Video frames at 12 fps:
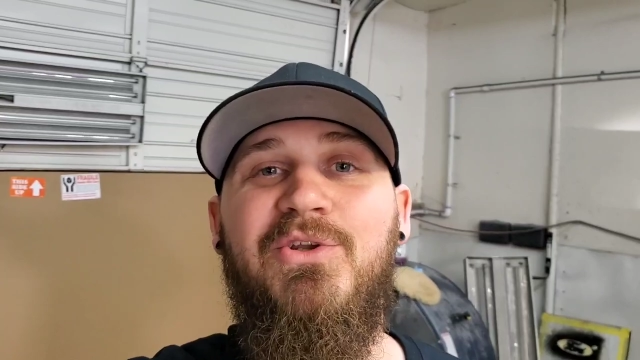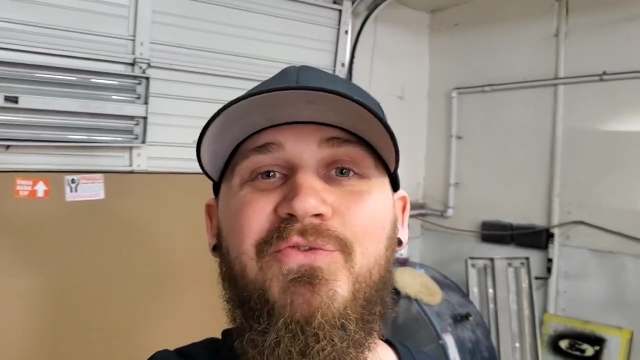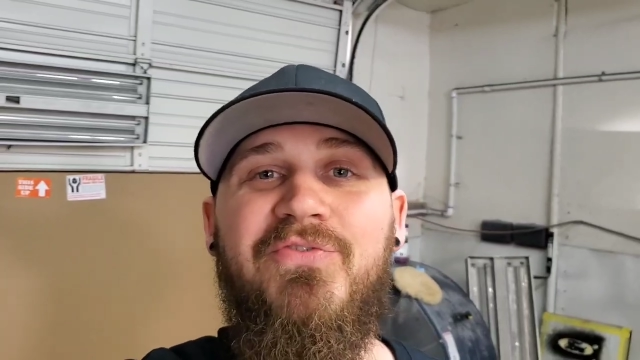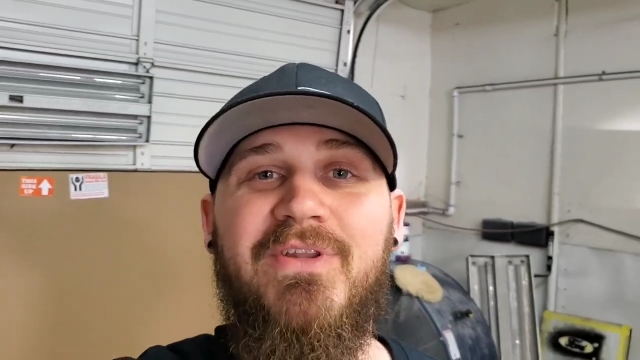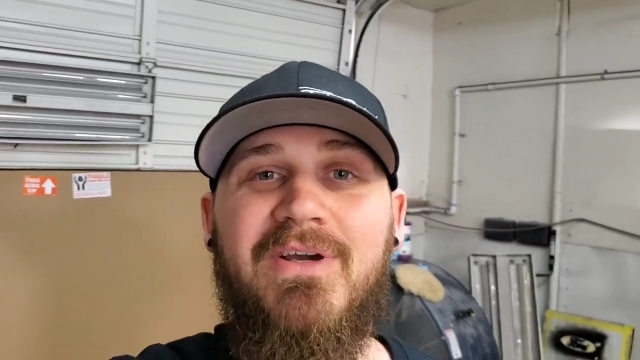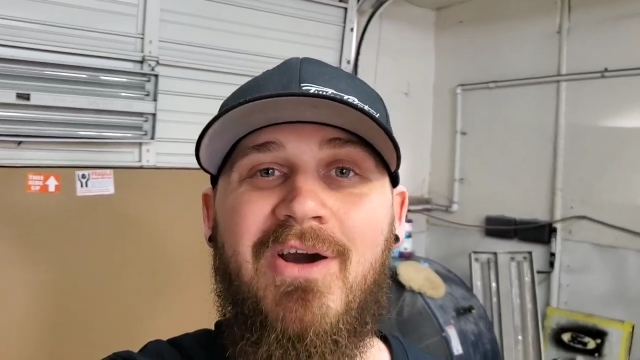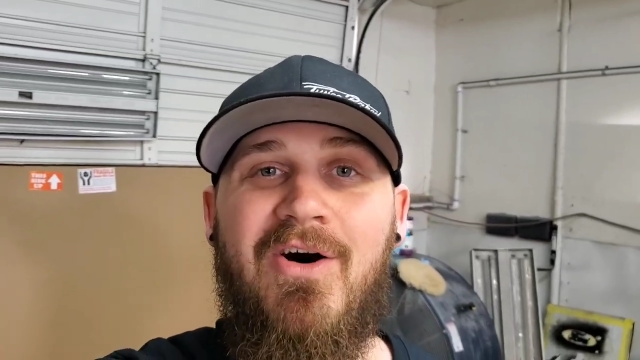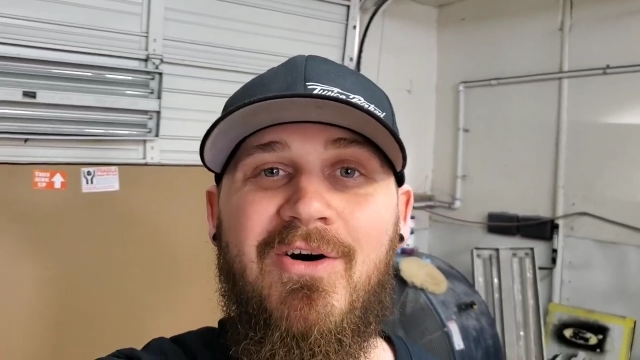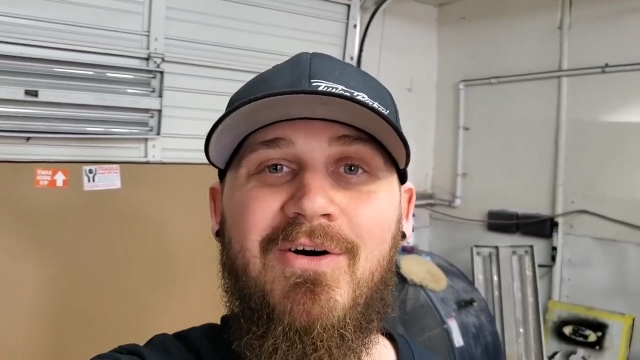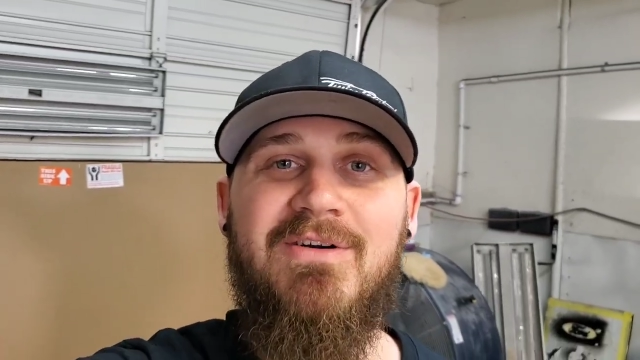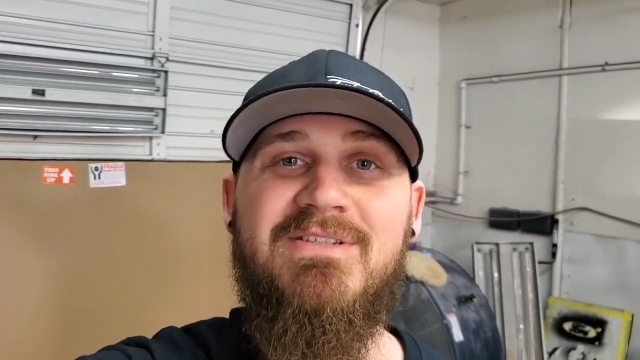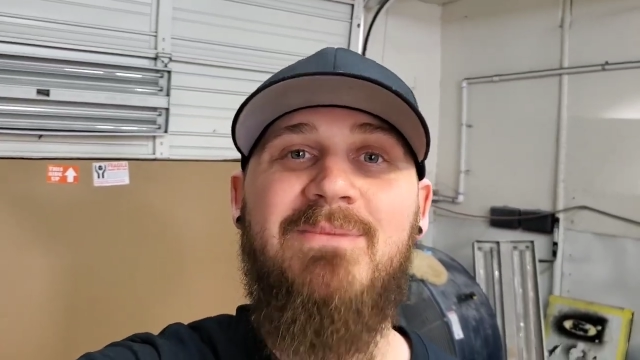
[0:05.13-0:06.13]
new for the
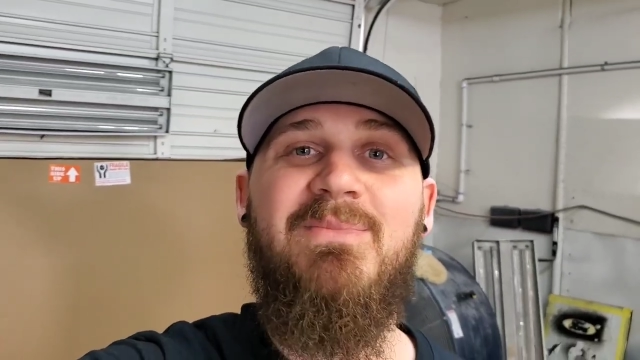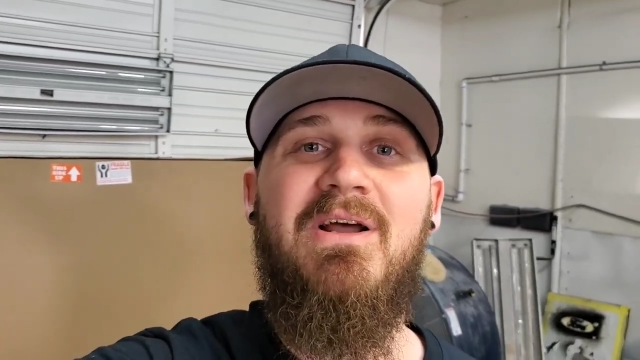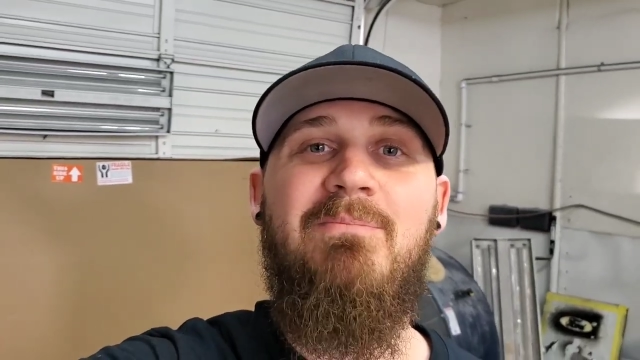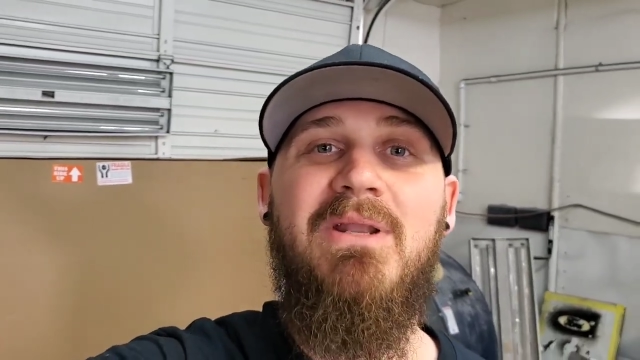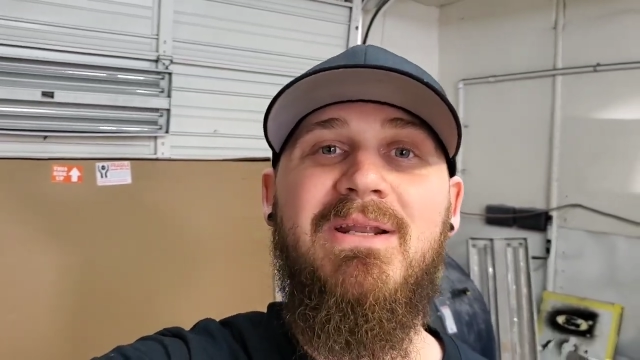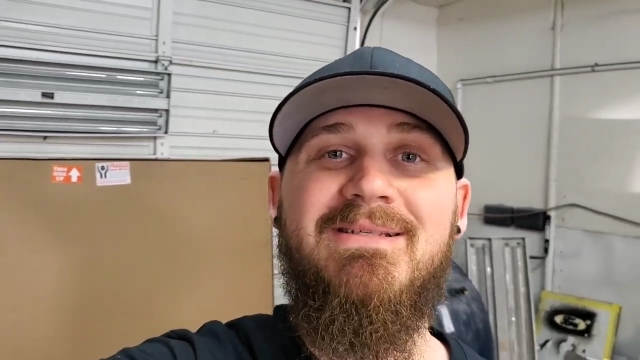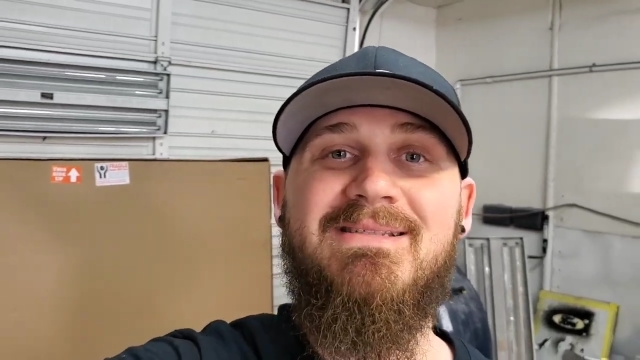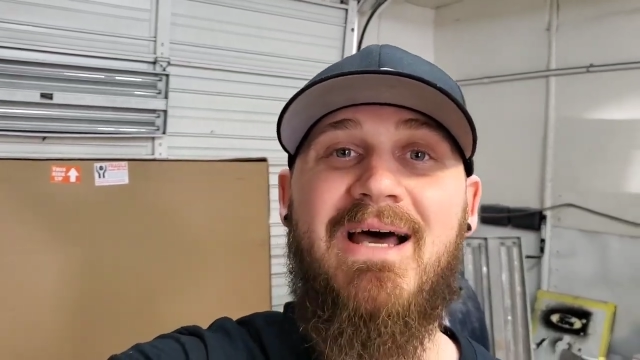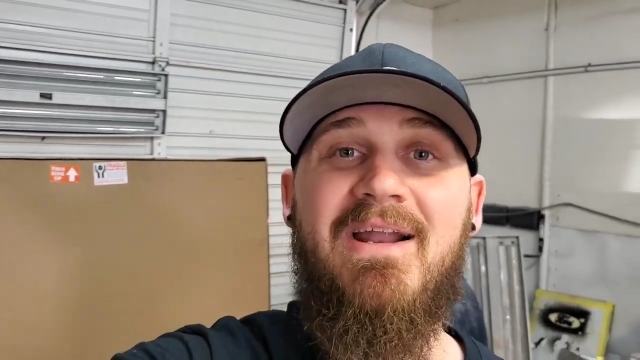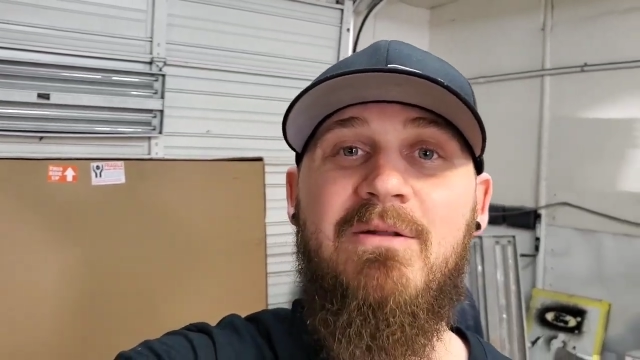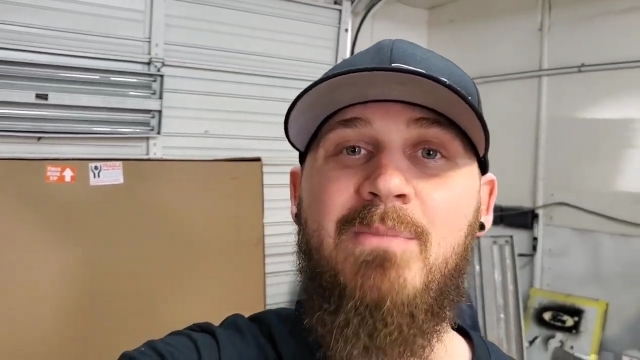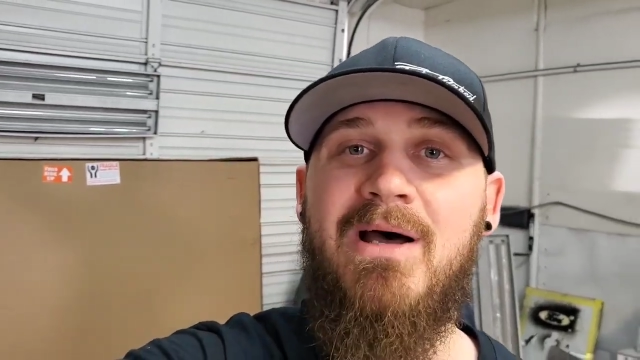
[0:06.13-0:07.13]
car, something I've been
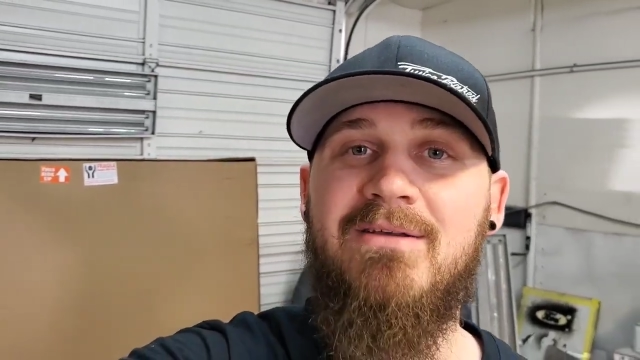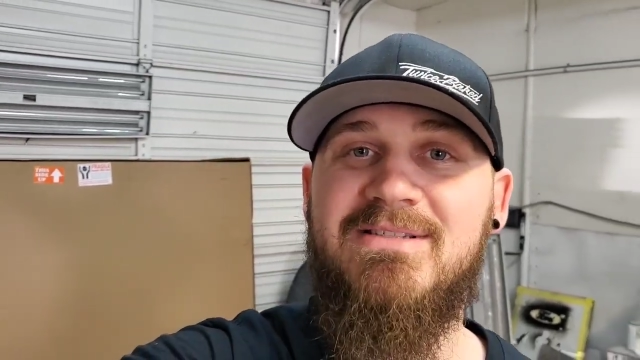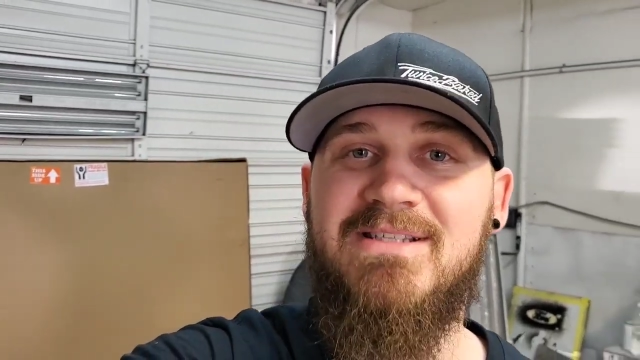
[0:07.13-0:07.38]
excited about,